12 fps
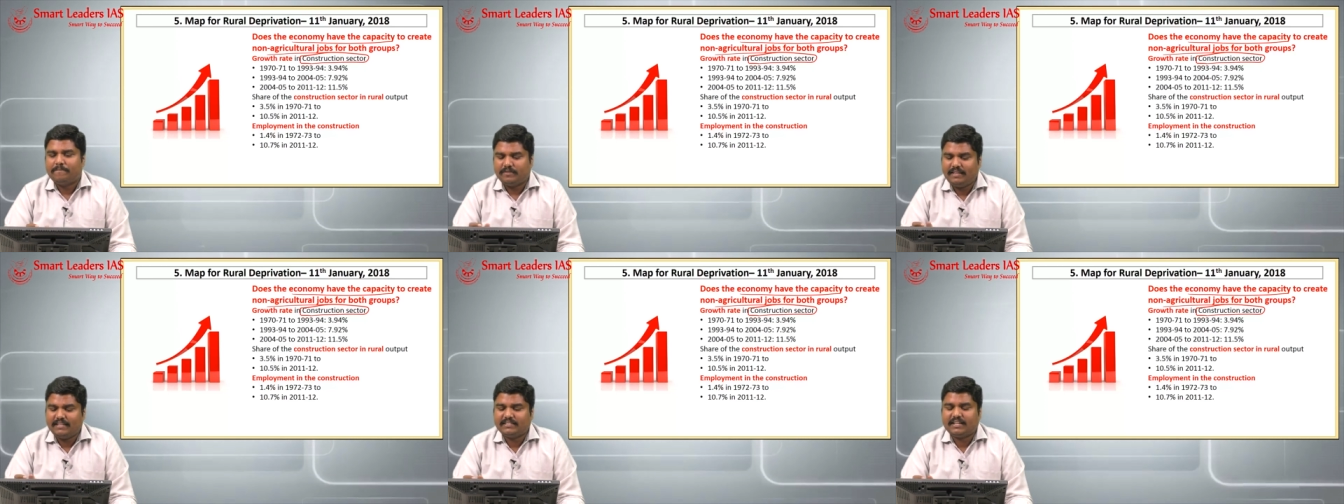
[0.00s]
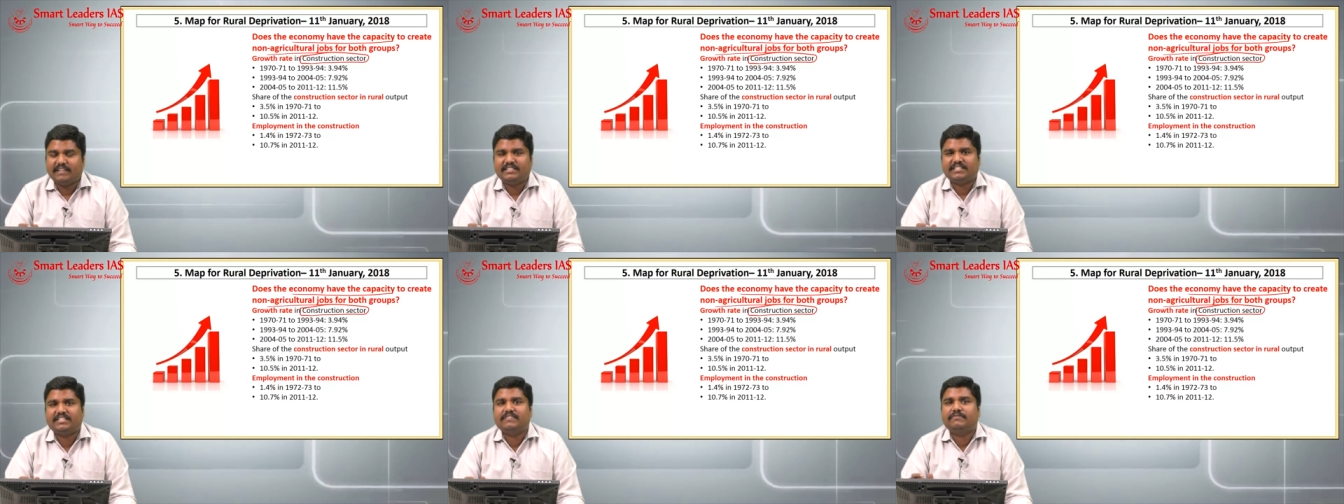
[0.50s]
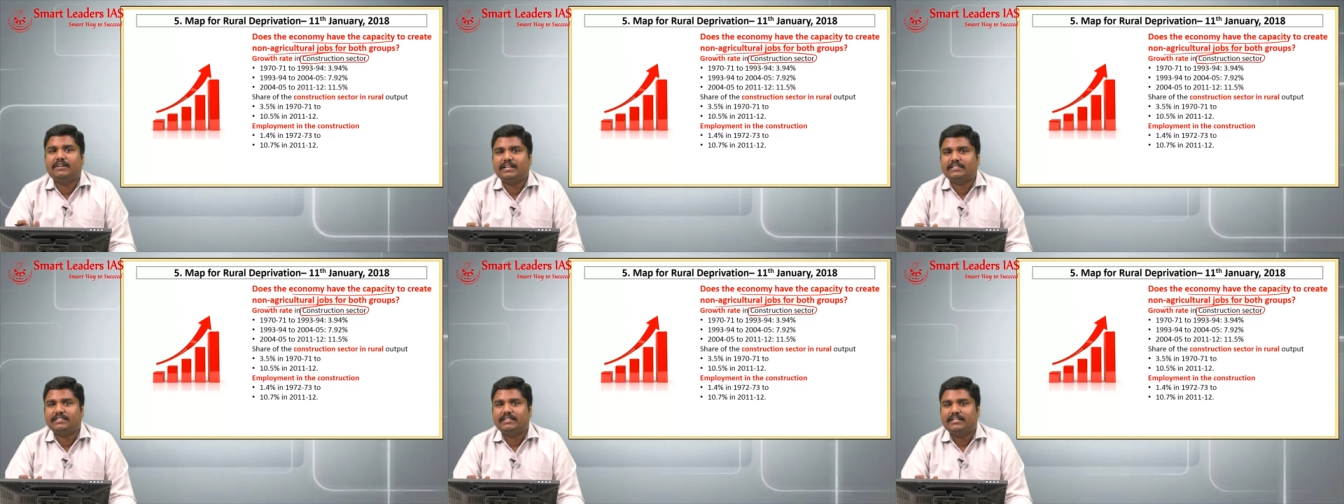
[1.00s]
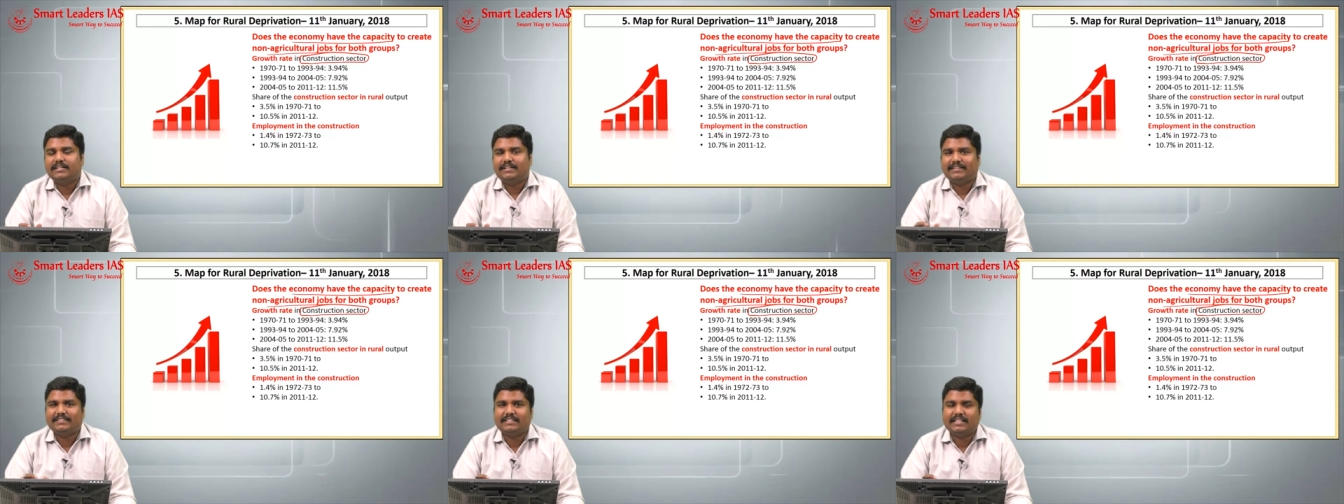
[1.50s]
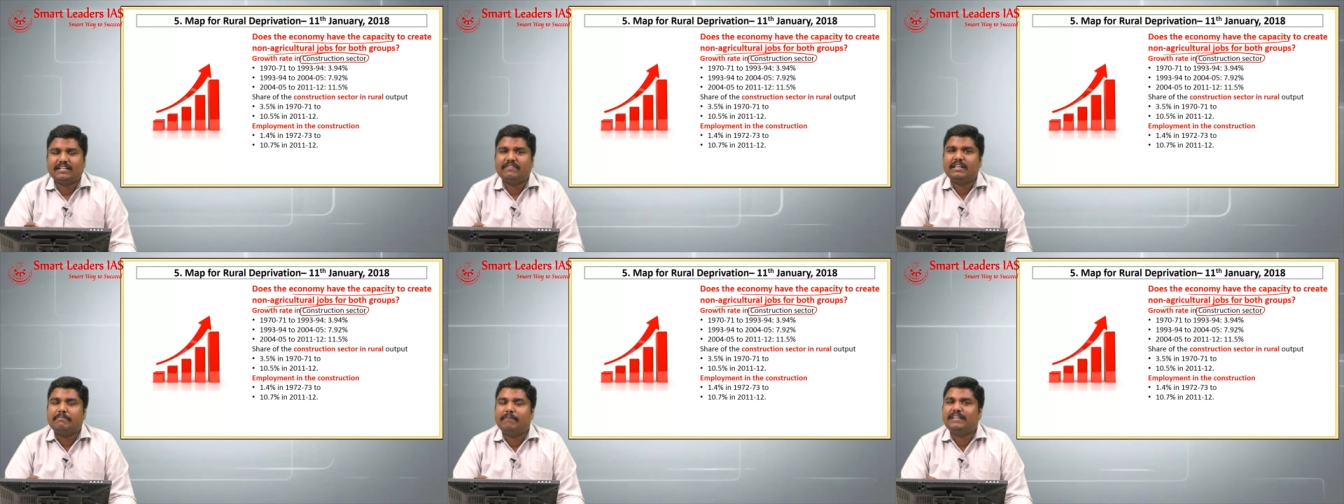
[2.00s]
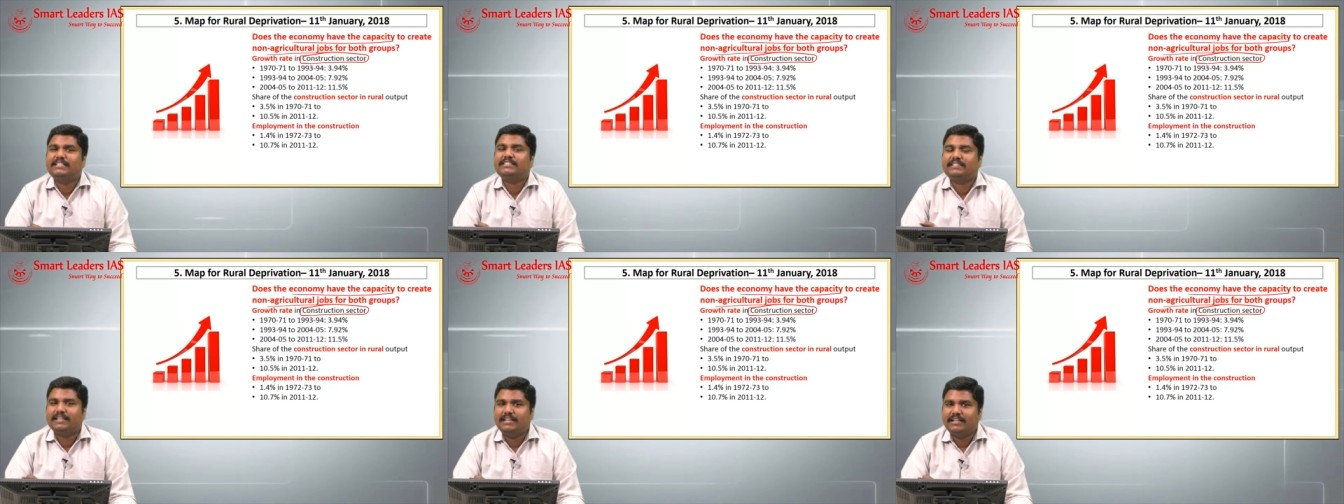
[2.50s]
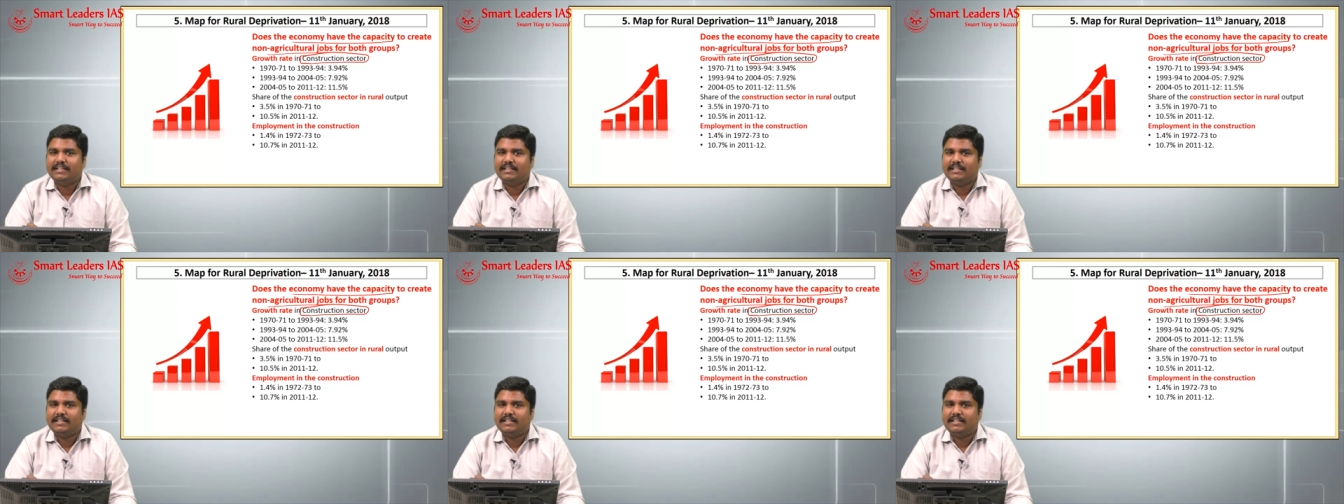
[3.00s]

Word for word: these construction works doesn't require much skill,